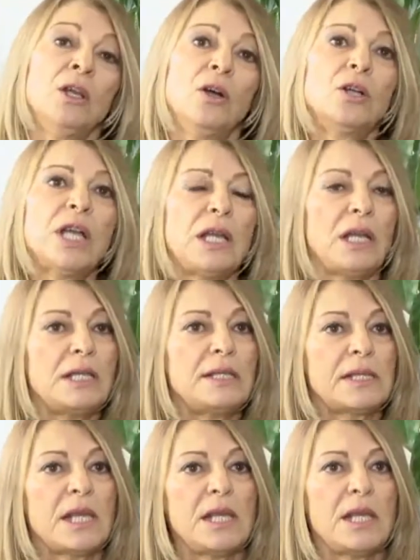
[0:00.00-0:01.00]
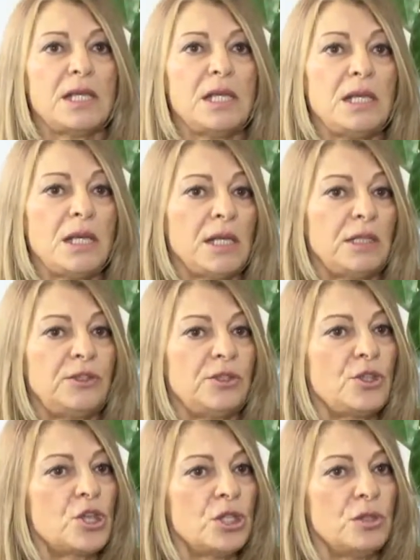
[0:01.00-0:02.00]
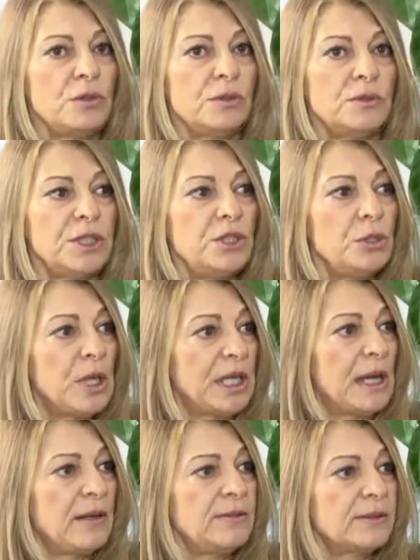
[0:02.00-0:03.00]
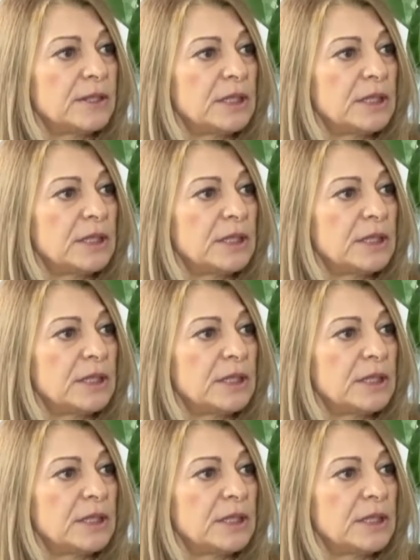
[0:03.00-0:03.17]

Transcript: Okay, let's say any health issue that you have,